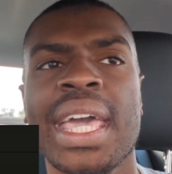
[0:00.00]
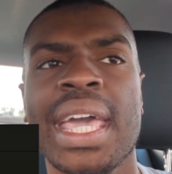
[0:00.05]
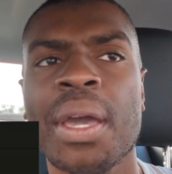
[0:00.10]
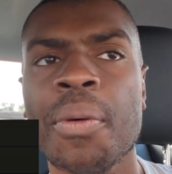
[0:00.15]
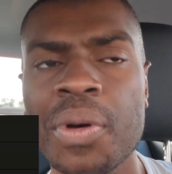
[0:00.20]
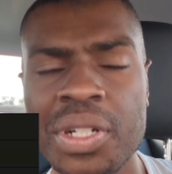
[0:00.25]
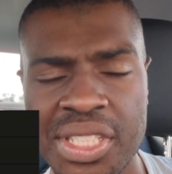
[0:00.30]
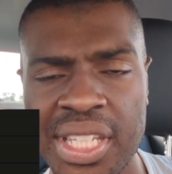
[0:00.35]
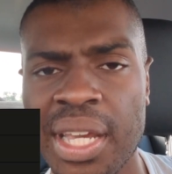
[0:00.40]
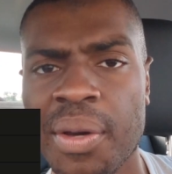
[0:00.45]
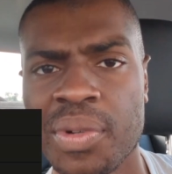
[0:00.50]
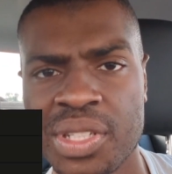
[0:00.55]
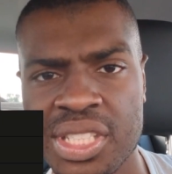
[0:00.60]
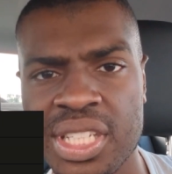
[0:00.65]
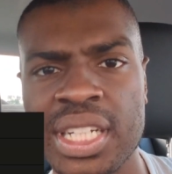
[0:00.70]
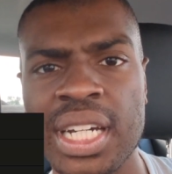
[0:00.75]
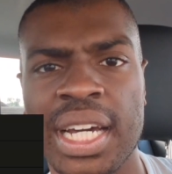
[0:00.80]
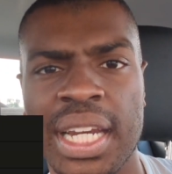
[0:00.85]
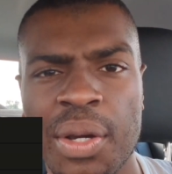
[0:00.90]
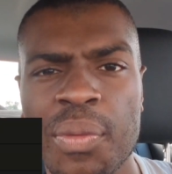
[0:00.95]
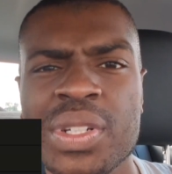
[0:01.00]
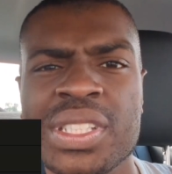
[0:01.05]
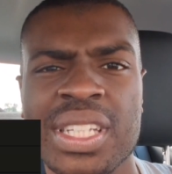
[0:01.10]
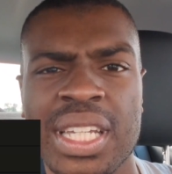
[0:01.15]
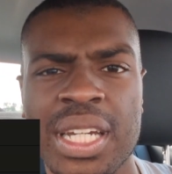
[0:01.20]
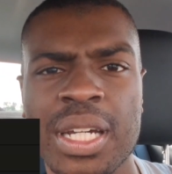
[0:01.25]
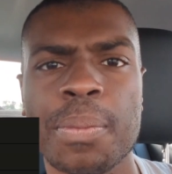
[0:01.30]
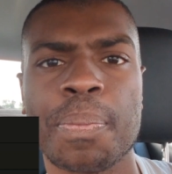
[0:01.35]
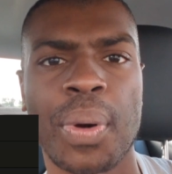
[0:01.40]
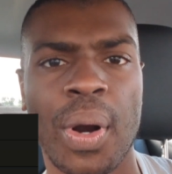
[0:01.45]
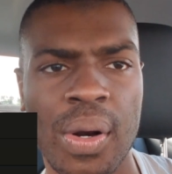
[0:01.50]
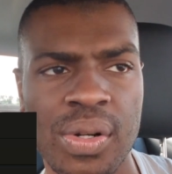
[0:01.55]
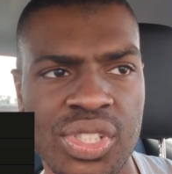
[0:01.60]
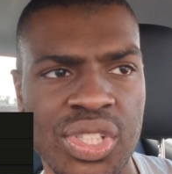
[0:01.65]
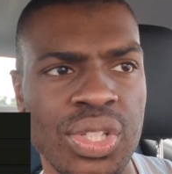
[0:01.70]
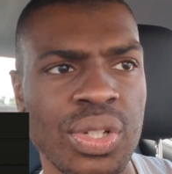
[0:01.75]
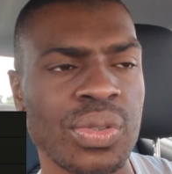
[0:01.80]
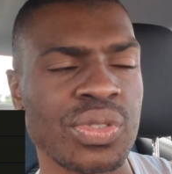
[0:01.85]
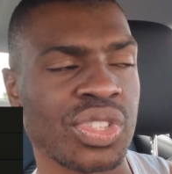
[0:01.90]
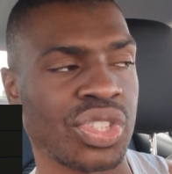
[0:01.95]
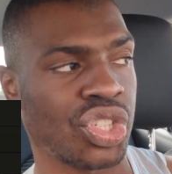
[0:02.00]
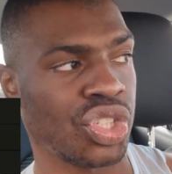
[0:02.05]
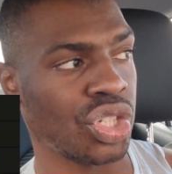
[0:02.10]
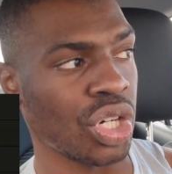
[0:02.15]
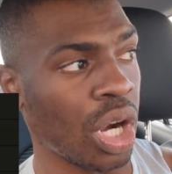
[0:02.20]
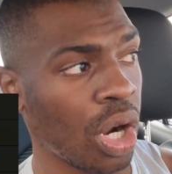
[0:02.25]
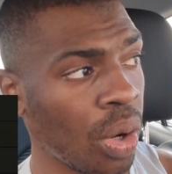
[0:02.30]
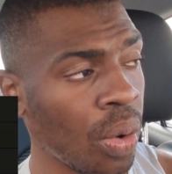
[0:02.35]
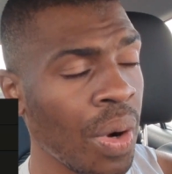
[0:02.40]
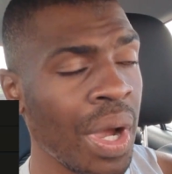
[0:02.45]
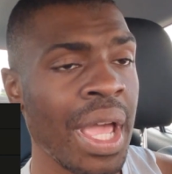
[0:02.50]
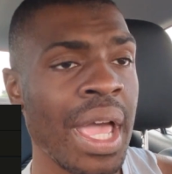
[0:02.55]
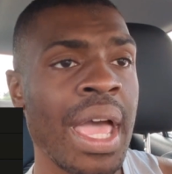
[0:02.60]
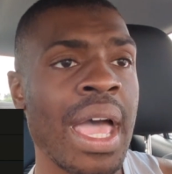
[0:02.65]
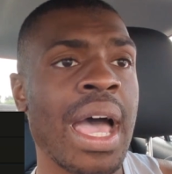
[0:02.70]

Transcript: It was good. It was a good personal show.